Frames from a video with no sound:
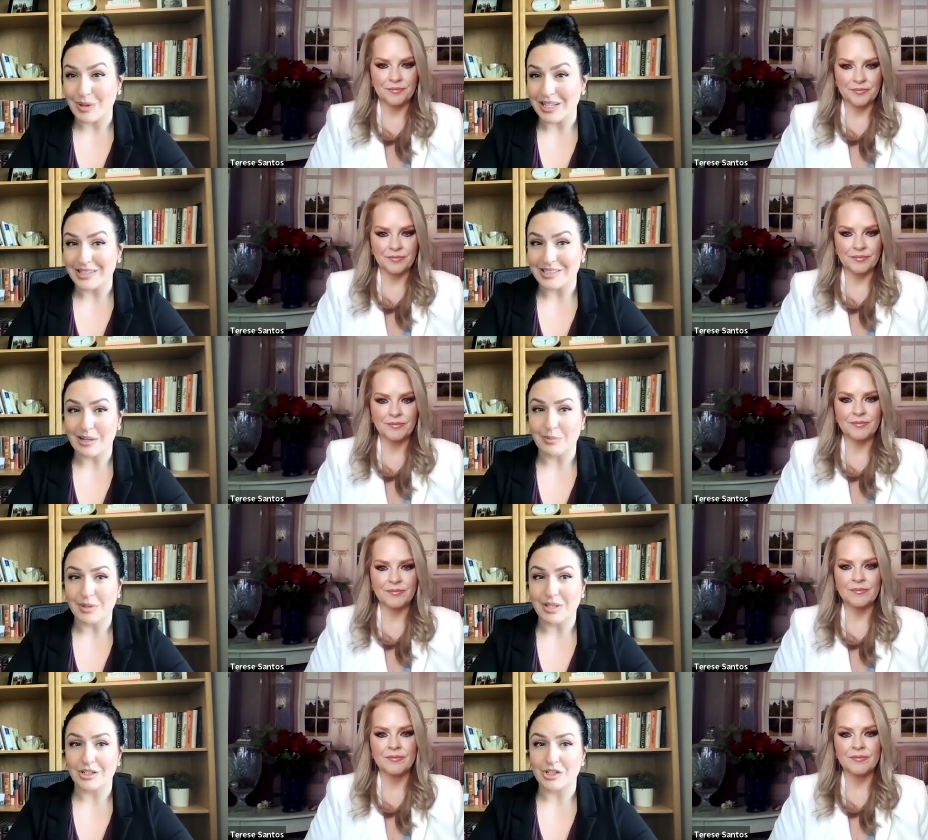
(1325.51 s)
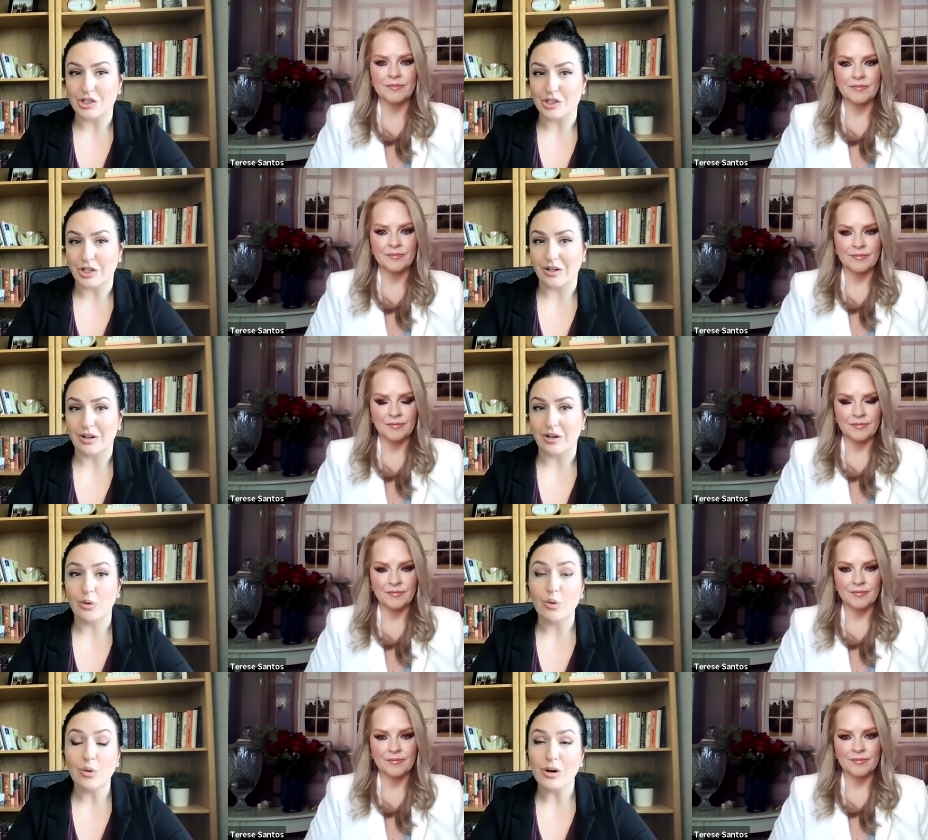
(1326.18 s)
Speaker 1: spd summit this
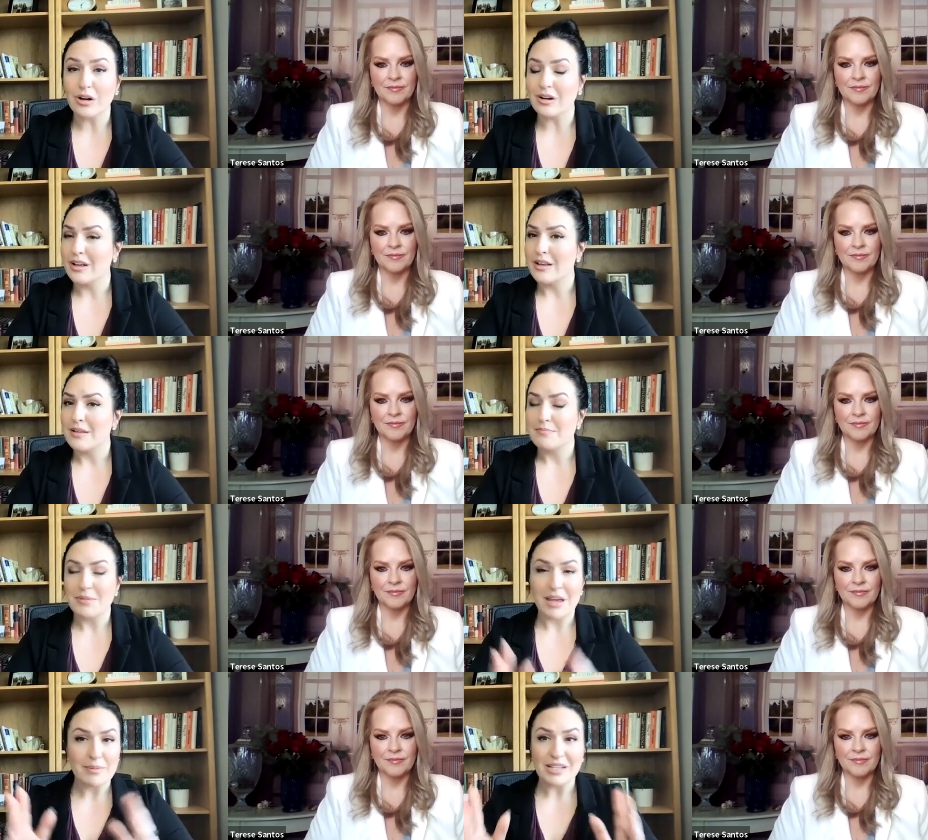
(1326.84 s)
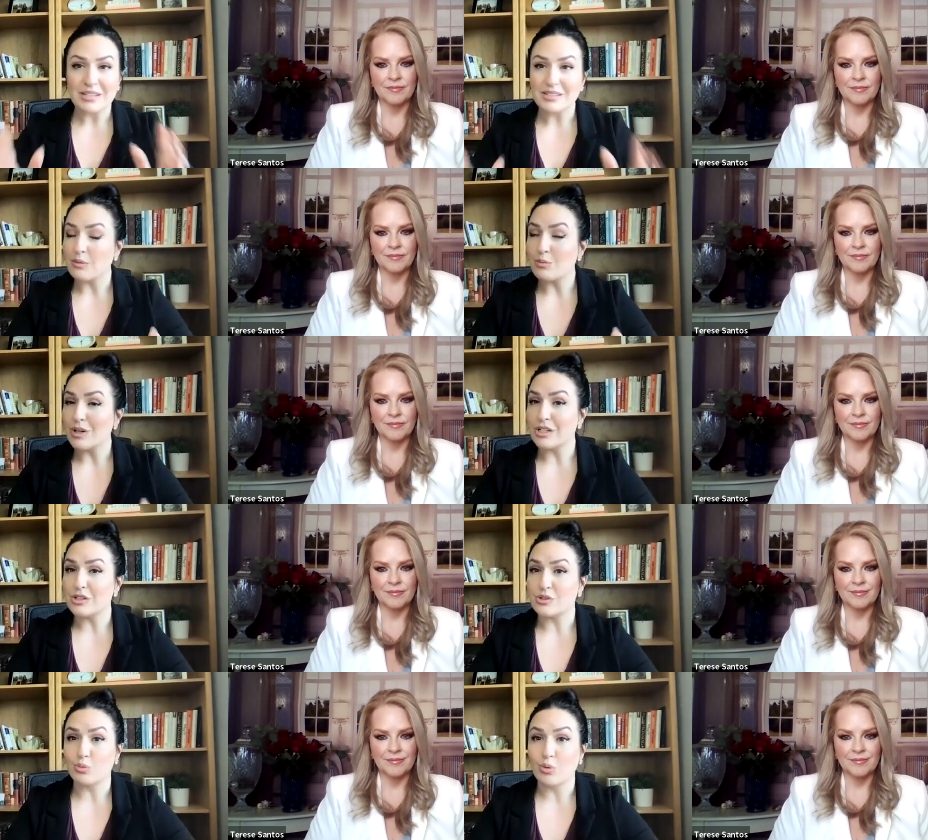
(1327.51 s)
year or maybe
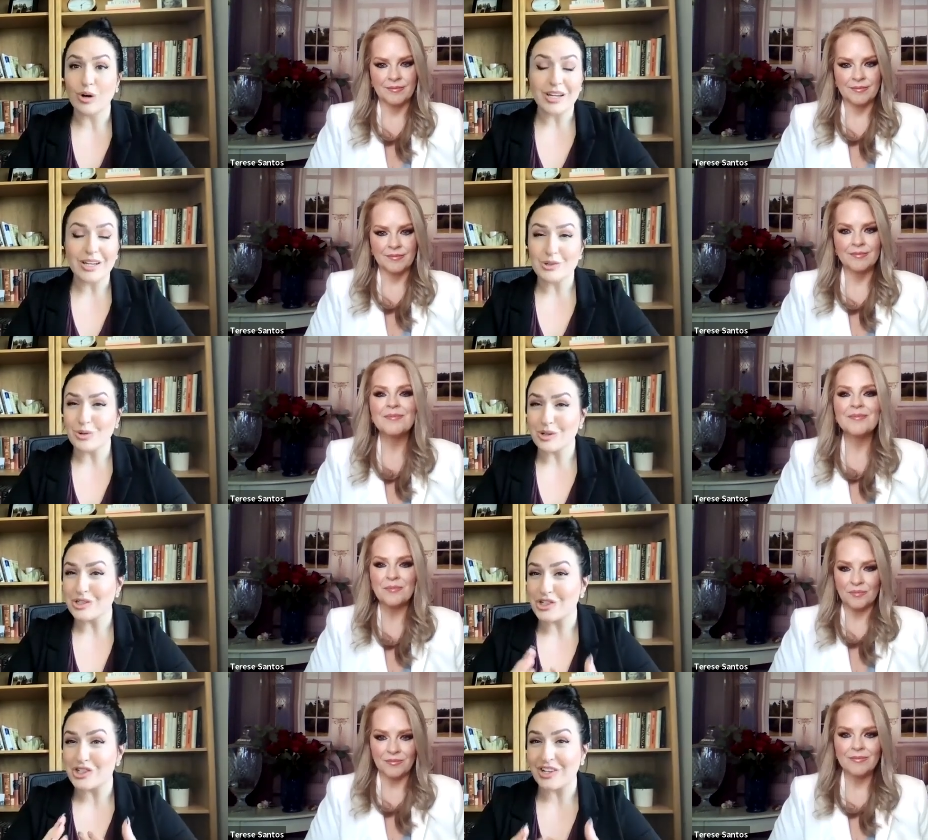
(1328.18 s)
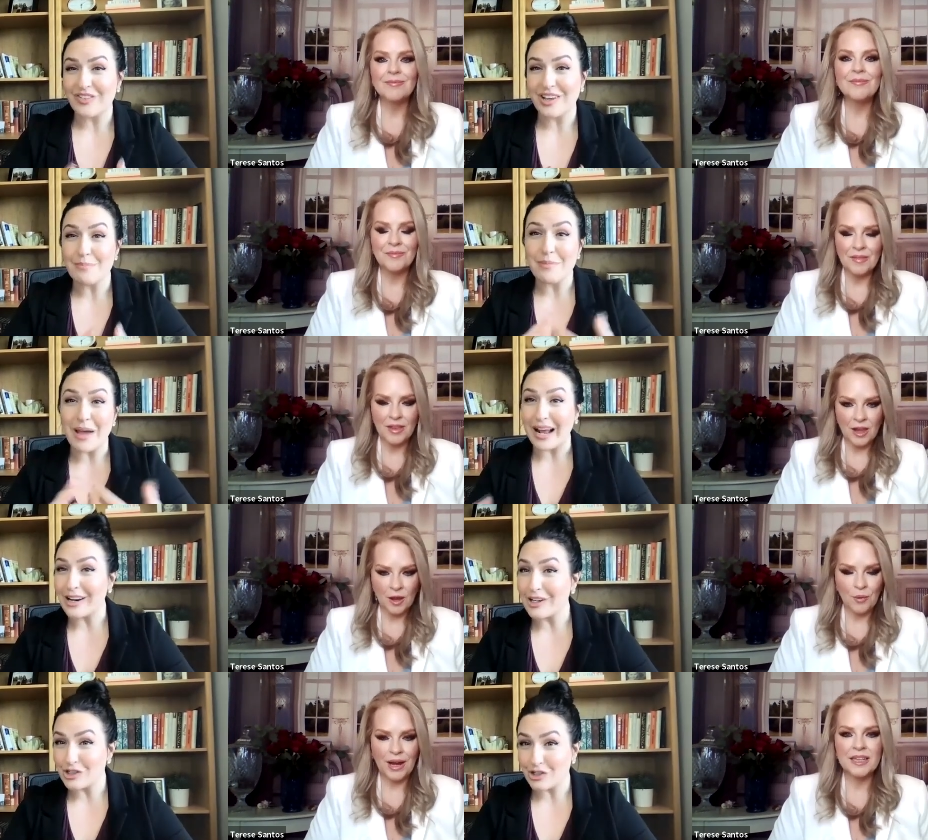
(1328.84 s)
someone is working towards achieving a
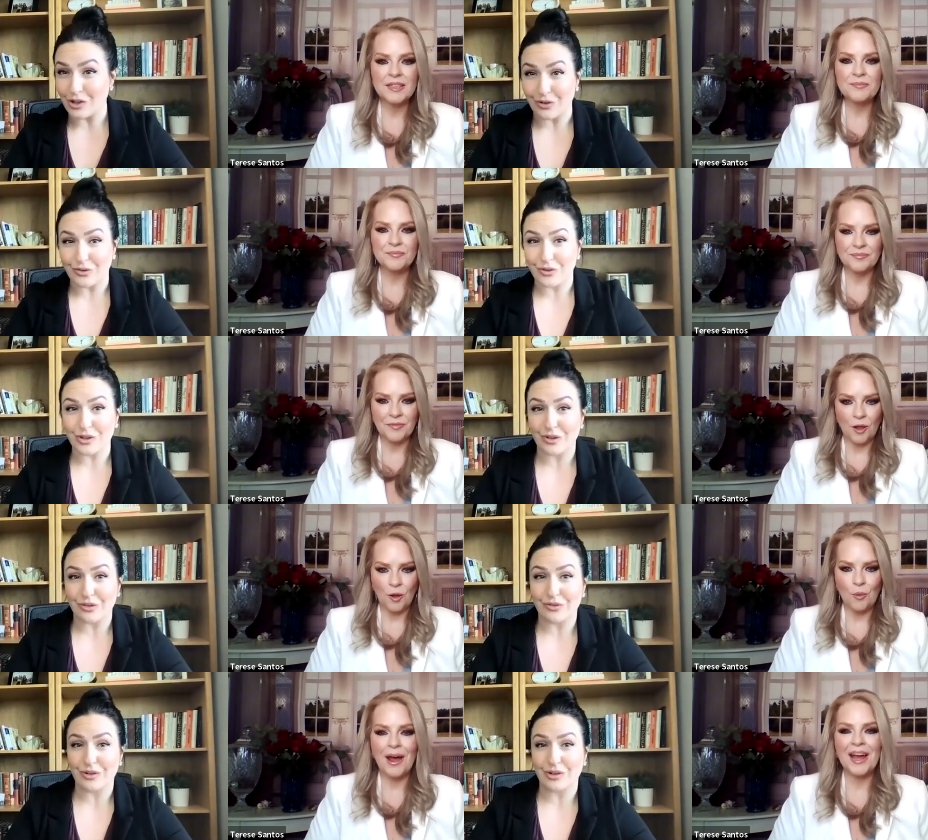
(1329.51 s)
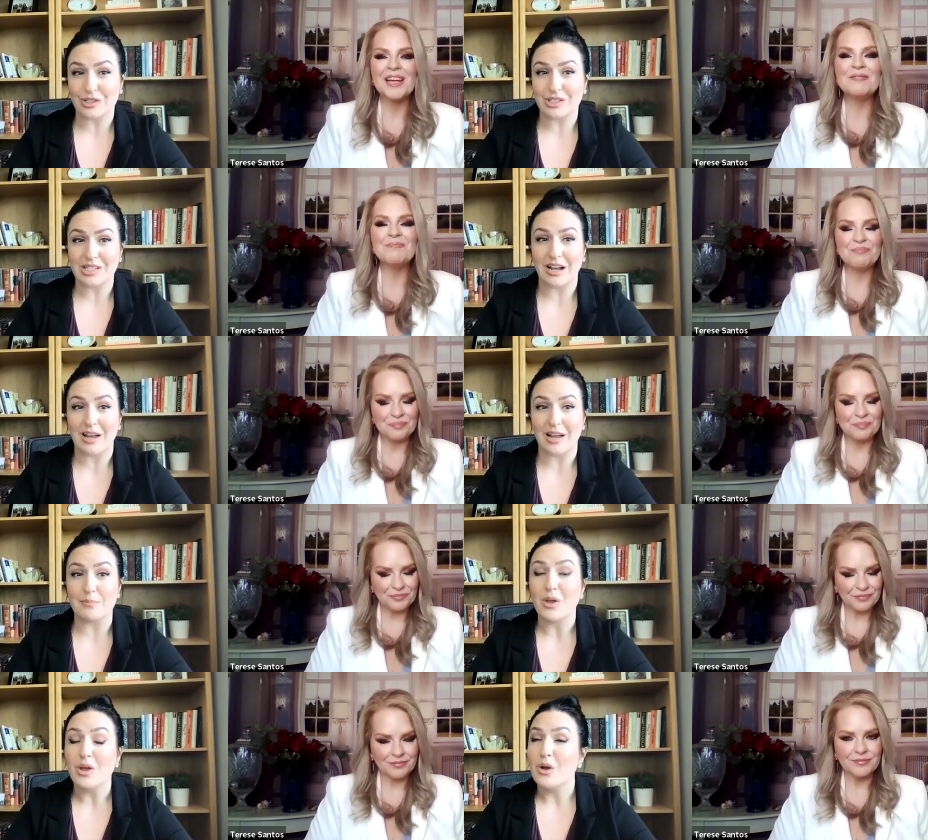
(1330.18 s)
manager for the first time